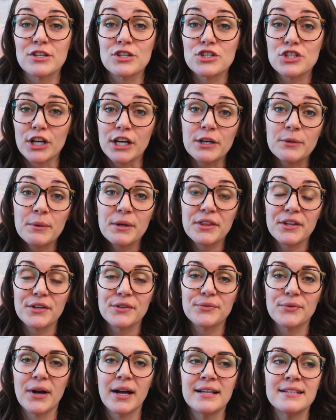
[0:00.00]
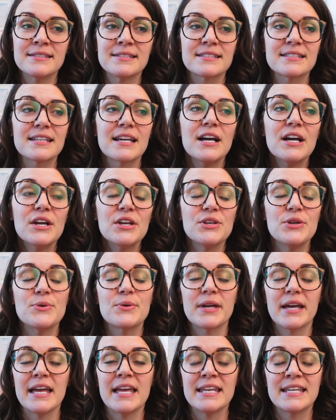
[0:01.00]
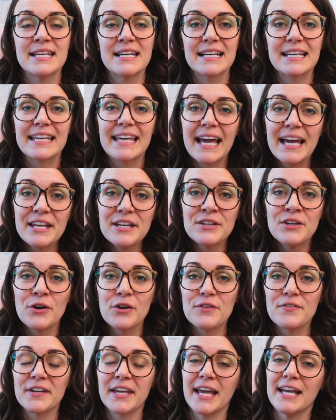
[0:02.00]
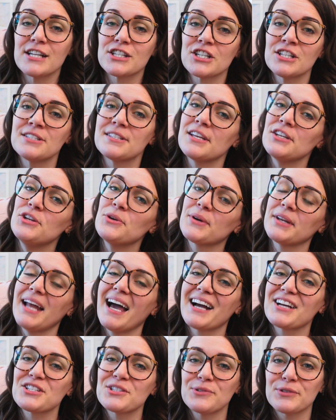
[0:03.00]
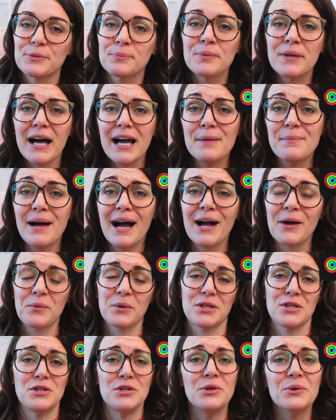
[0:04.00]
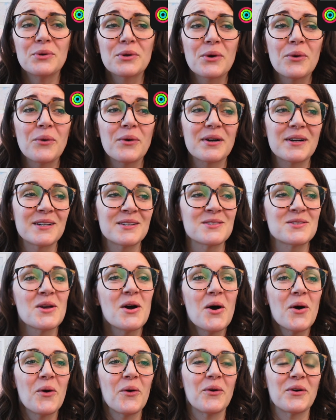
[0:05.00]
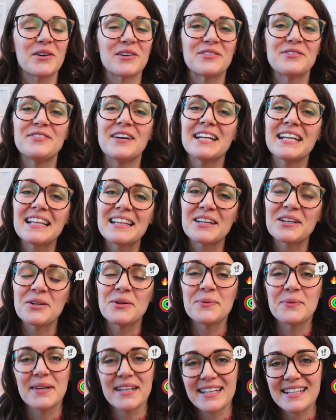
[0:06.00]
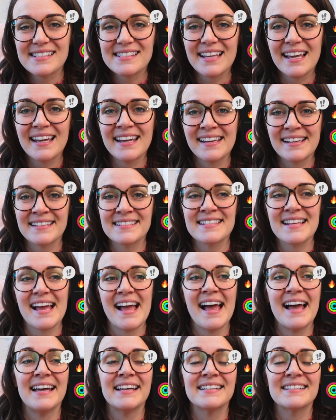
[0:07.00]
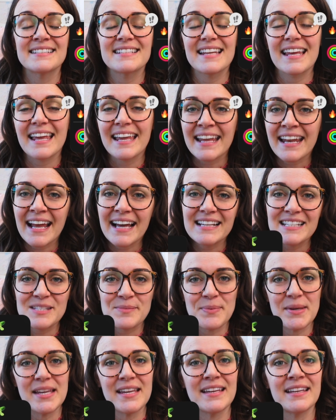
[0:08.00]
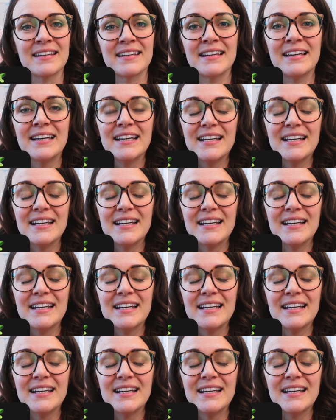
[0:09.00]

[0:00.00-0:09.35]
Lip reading: share it with your friends, you can get notifications, and you can actually reply back with unicorns or funny little witty sayings, and it has been